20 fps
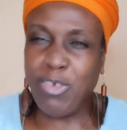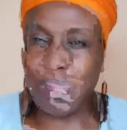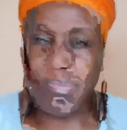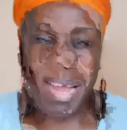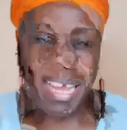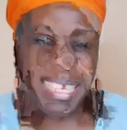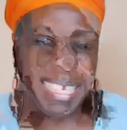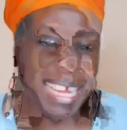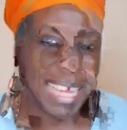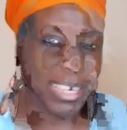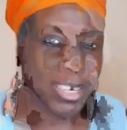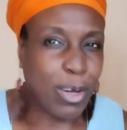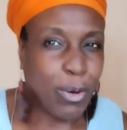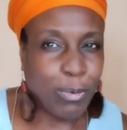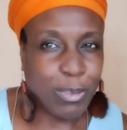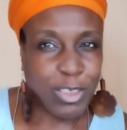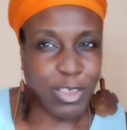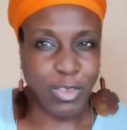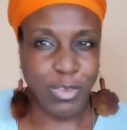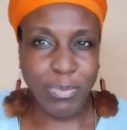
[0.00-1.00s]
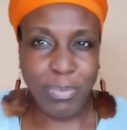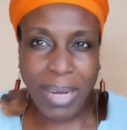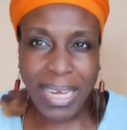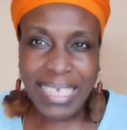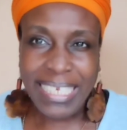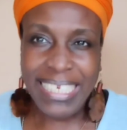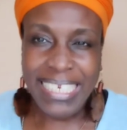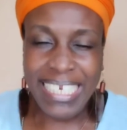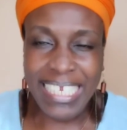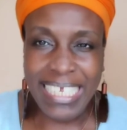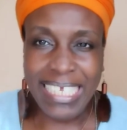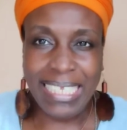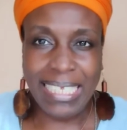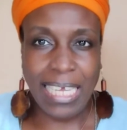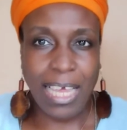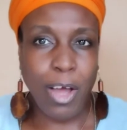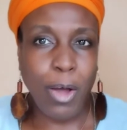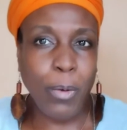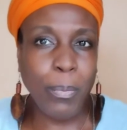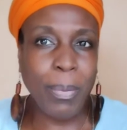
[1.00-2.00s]
You might not know what you might need
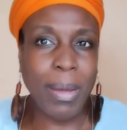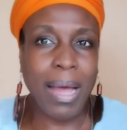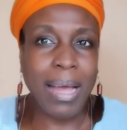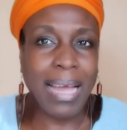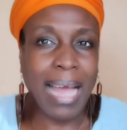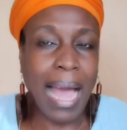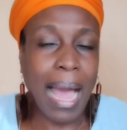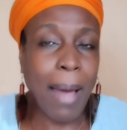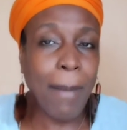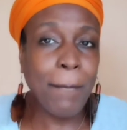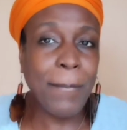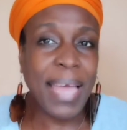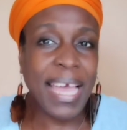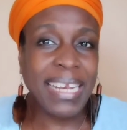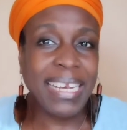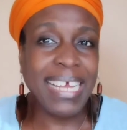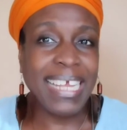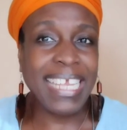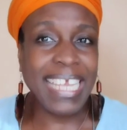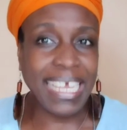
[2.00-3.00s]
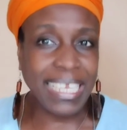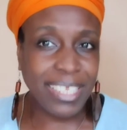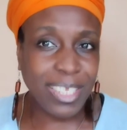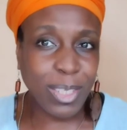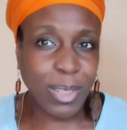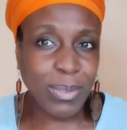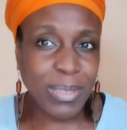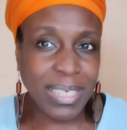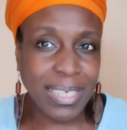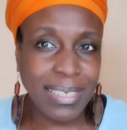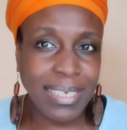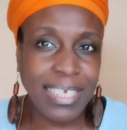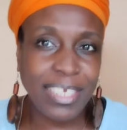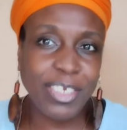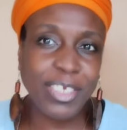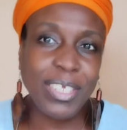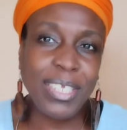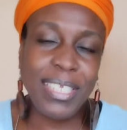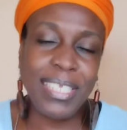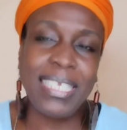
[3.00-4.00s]
to help combat against those
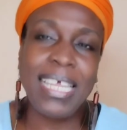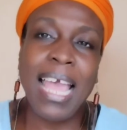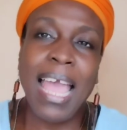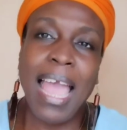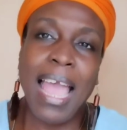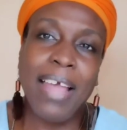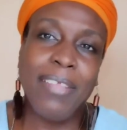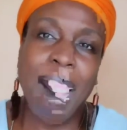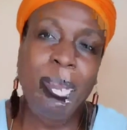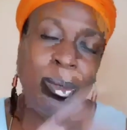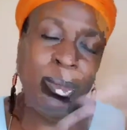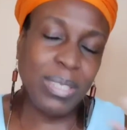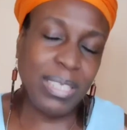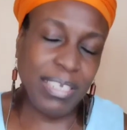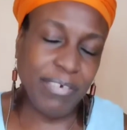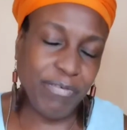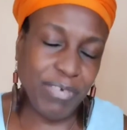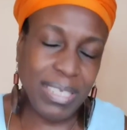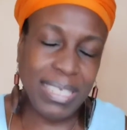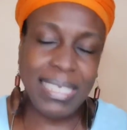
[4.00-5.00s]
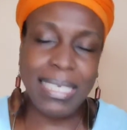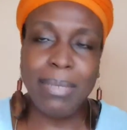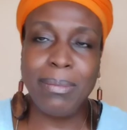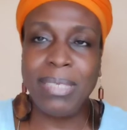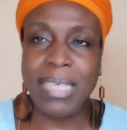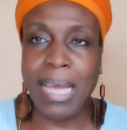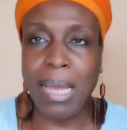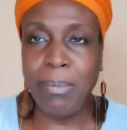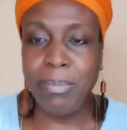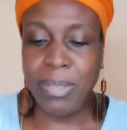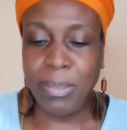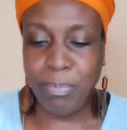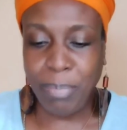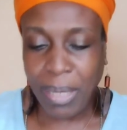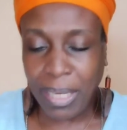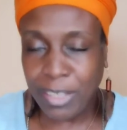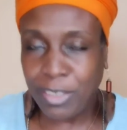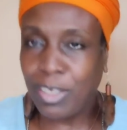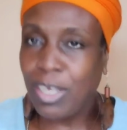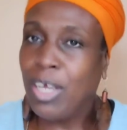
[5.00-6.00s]
conditions and those different skin types,
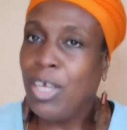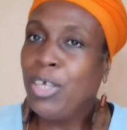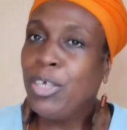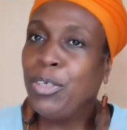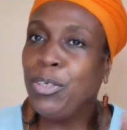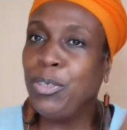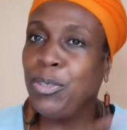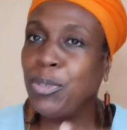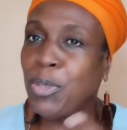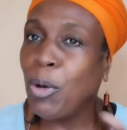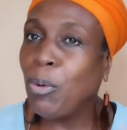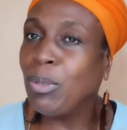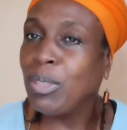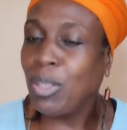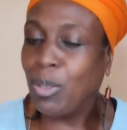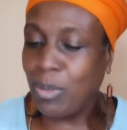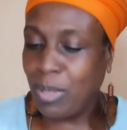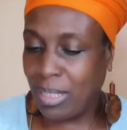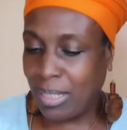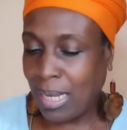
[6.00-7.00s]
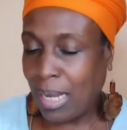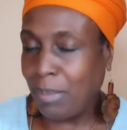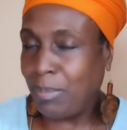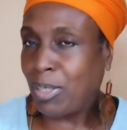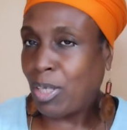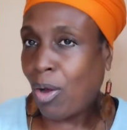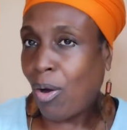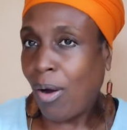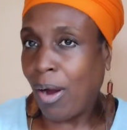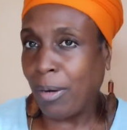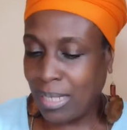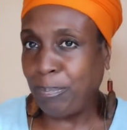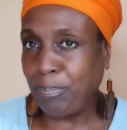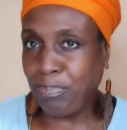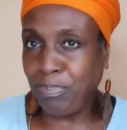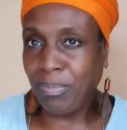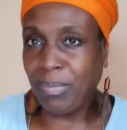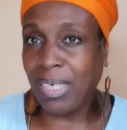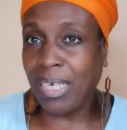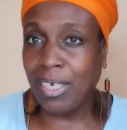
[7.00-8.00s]
but you know what those types are,
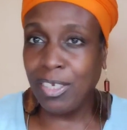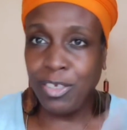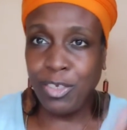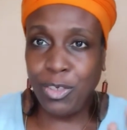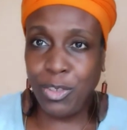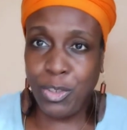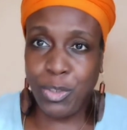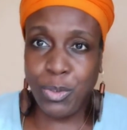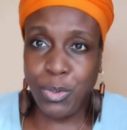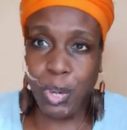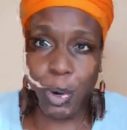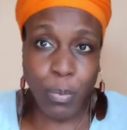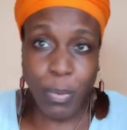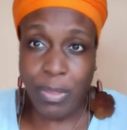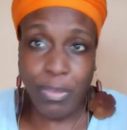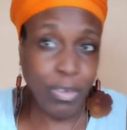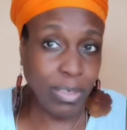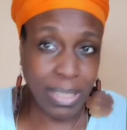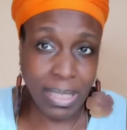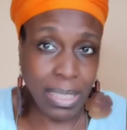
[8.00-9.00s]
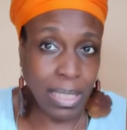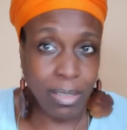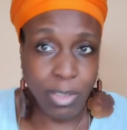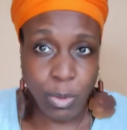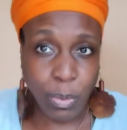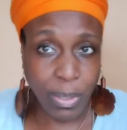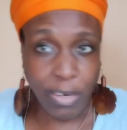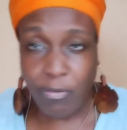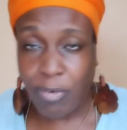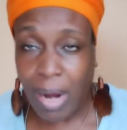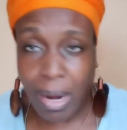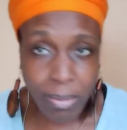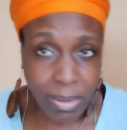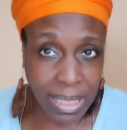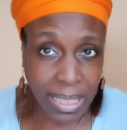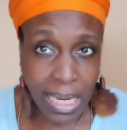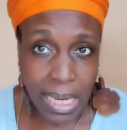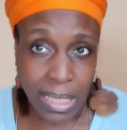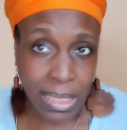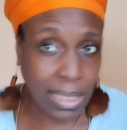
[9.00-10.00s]
because you are with your skin 24
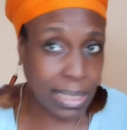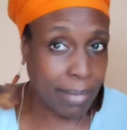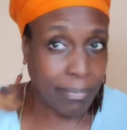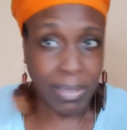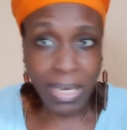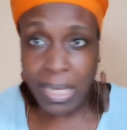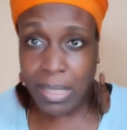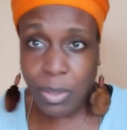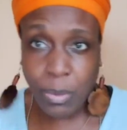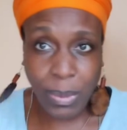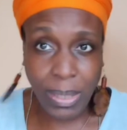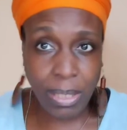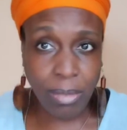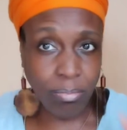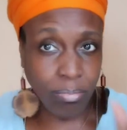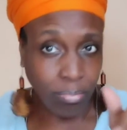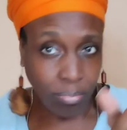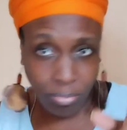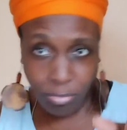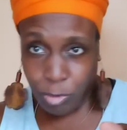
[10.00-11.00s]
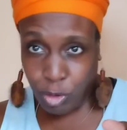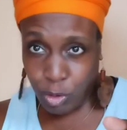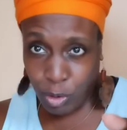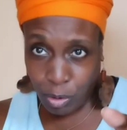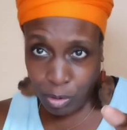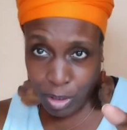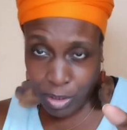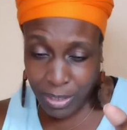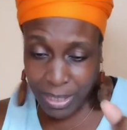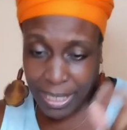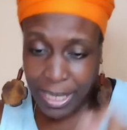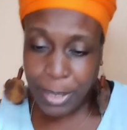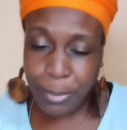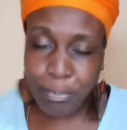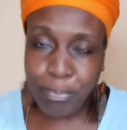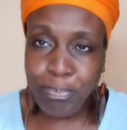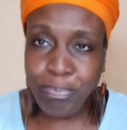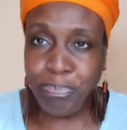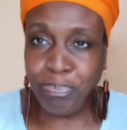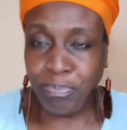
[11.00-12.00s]
hours a day, 7 days a week. You know your
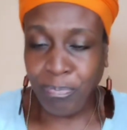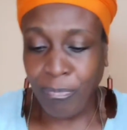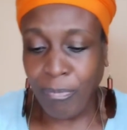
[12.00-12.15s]
skin.